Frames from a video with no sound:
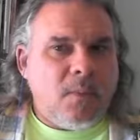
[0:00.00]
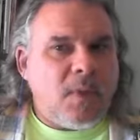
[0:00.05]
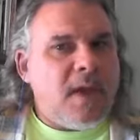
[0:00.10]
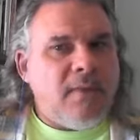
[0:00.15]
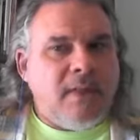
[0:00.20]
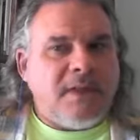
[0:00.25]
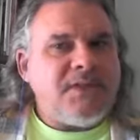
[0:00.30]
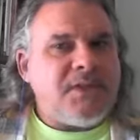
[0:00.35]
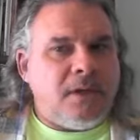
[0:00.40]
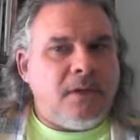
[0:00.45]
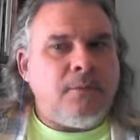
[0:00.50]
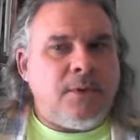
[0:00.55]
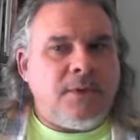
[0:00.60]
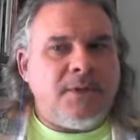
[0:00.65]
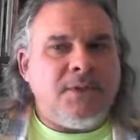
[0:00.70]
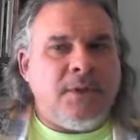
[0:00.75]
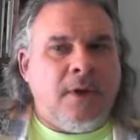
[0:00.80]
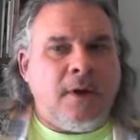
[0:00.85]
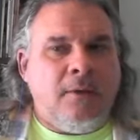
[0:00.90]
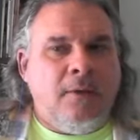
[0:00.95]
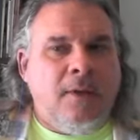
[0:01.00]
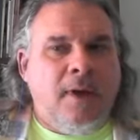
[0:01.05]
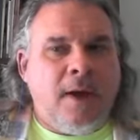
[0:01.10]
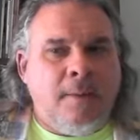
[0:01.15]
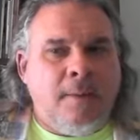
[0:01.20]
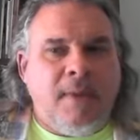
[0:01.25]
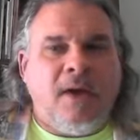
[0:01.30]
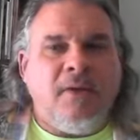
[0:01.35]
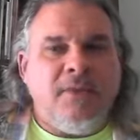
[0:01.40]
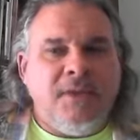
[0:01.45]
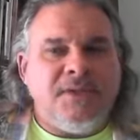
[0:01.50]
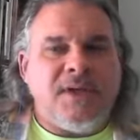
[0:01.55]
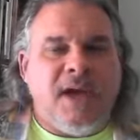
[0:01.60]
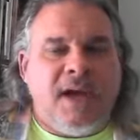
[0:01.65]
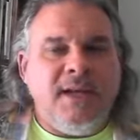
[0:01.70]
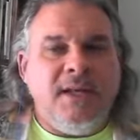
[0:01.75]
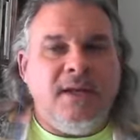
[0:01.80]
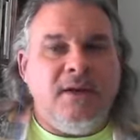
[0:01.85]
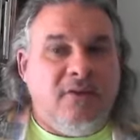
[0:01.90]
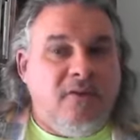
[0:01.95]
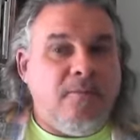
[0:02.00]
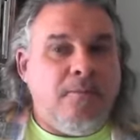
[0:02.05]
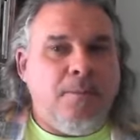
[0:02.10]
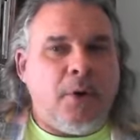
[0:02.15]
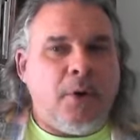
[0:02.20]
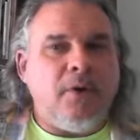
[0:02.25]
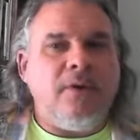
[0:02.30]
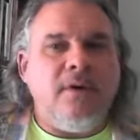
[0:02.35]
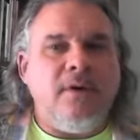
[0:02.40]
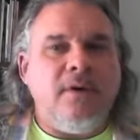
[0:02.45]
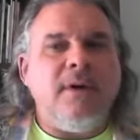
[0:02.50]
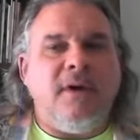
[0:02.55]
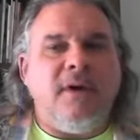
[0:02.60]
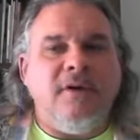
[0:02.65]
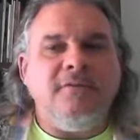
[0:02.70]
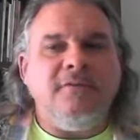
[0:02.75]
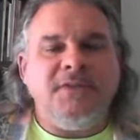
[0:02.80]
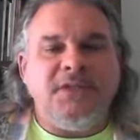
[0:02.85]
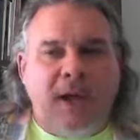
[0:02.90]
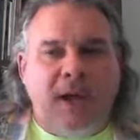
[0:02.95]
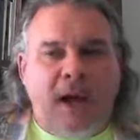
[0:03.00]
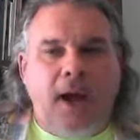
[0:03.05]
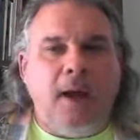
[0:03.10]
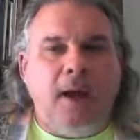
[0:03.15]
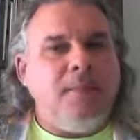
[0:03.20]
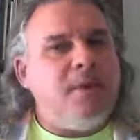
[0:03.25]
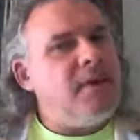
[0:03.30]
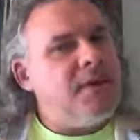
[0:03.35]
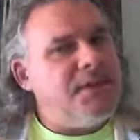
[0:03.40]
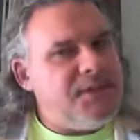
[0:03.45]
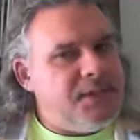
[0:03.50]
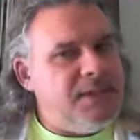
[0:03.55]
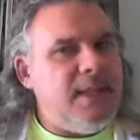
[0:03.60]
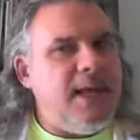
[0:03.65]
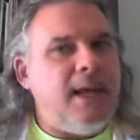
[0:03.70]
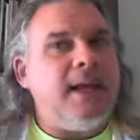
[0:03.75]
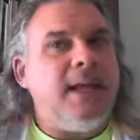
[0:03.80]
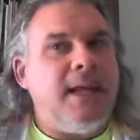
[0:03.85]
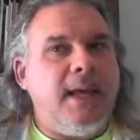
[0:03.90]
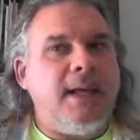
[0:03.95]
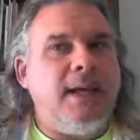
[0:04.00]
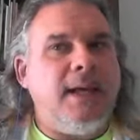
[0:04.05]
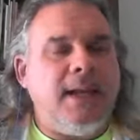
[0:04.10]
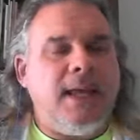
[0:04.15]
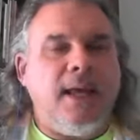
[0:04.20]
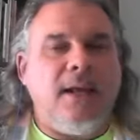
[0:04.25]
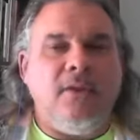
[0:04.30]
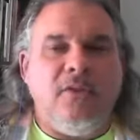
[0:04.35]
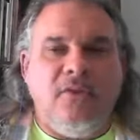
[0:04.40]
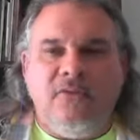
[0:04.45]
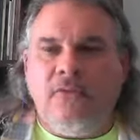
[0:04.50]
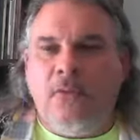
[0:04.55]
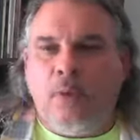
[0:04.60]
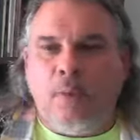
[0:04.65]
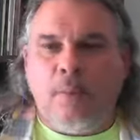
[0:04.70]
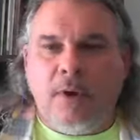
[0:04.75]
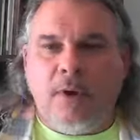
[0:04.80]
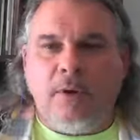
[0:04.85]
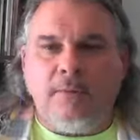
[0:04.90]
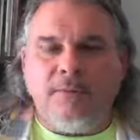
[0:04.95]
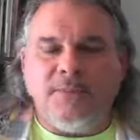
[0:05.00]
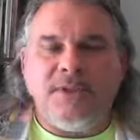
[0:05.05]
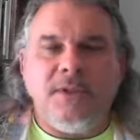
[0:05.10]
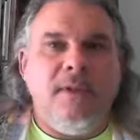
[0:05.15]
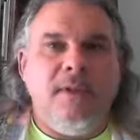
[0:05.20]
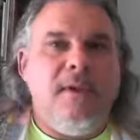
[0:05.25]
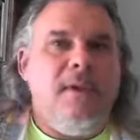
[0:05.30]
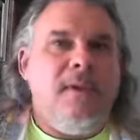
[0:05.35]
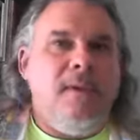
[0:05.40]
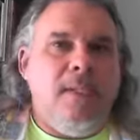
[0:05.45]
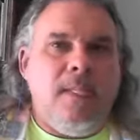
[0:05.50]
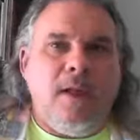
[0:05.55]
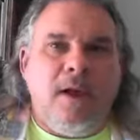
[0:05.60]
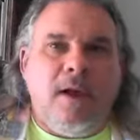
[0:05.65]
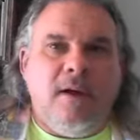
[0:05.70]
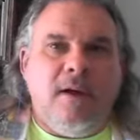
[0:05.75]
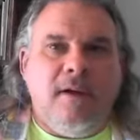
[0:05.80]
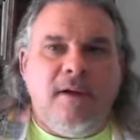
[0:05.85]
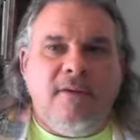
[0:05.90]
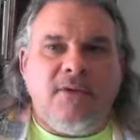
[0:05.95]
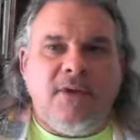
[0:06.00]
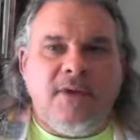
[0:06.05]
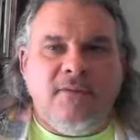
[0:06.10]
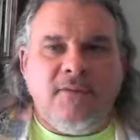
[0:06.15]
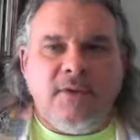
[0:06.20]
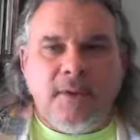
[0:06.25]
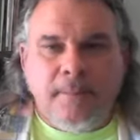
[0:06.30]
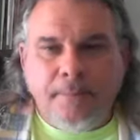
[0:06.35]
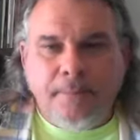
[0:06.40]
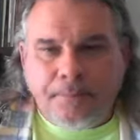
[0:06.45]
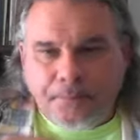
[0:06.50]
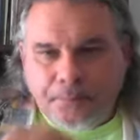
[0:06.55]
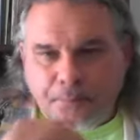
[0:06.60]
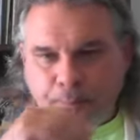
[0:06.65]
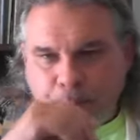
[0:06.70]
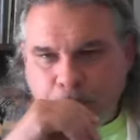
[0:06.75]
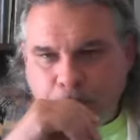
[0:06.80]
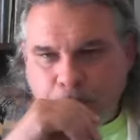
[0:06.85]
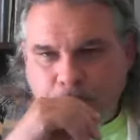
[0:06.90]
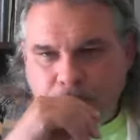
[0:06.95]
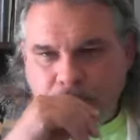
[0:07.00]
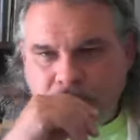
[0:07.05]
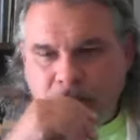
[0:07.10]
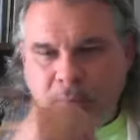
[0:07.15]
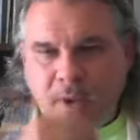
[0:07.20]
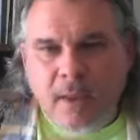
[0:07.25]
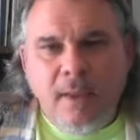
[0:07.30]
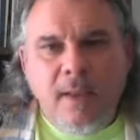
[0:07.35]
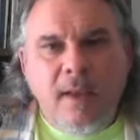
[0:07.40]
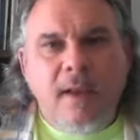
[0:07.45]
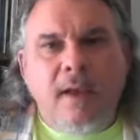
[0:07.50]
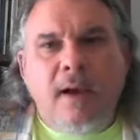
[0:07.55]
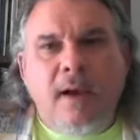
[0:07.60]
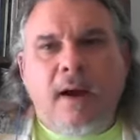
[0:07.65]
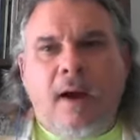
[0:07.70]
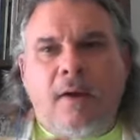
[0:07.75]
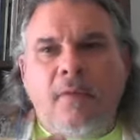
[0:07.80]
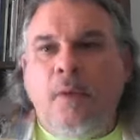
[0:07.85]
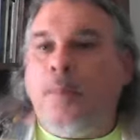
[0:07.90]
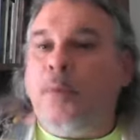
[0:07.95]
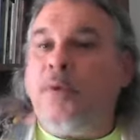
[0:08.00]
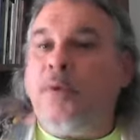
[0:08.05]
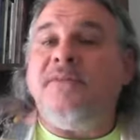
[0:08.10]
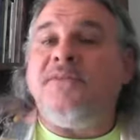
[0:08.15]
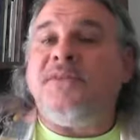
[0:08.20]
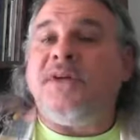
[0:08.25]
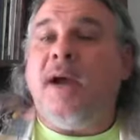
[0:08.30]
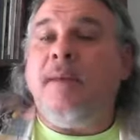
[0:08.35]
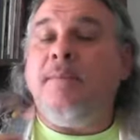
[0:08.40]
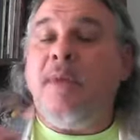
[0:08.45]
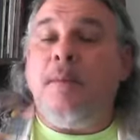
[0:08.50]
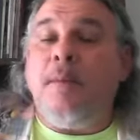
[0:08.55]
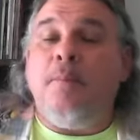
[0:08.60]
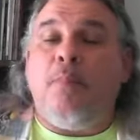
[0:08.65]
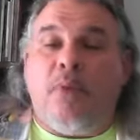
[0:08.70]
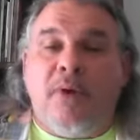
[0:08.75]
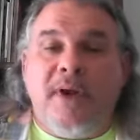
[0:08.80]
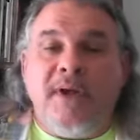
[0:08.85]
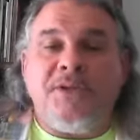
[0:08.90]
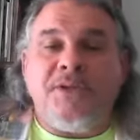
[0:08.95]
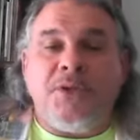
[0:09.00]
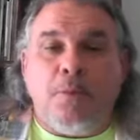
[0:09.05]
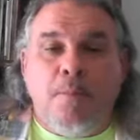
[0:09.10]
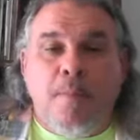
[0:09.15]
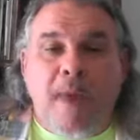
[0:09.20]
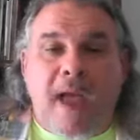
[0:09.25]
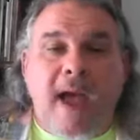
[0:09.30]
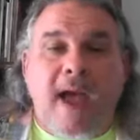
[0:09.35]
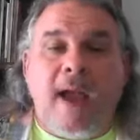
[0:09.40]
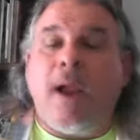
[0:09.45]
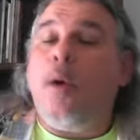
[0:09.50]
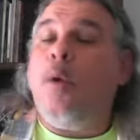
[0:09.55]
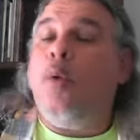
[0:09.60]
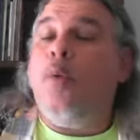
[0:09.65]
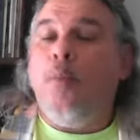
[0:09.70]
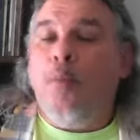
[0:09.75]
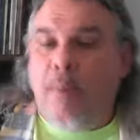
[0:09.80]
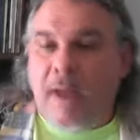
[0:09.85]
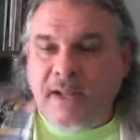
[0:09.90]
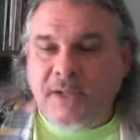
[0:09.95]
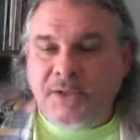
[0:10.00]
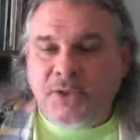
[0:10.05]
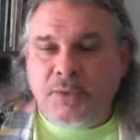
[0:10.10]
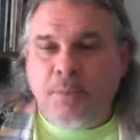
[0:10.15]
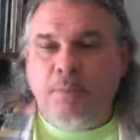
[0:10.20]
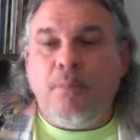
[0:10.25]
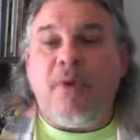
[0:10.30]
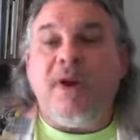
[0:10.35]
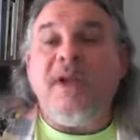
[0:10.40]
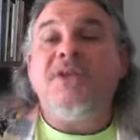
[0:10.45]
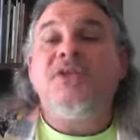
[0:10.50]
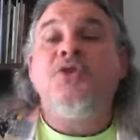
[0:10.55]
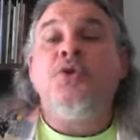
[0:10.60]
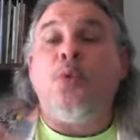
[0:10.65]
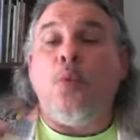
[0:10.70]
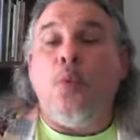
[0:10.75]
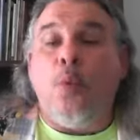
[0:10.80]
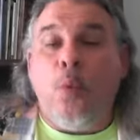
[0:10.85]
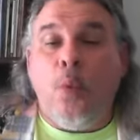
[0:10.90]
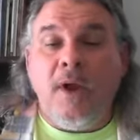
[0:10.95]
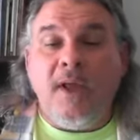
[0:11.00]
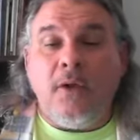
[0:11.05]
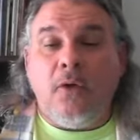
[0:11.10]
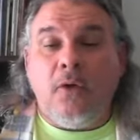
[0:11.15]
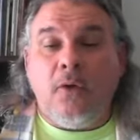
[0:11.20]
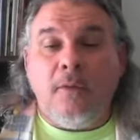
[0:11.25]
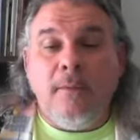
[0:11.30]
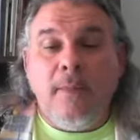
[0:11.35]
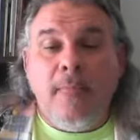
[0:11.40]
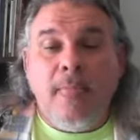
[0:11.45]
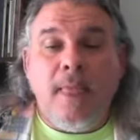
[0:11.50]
Okay, that's something we're going to talk a lot about, this idea of burden of time. You're going to see that again and again in the 4 poems I've given you. The burden of time that breaks your back, breaks your will.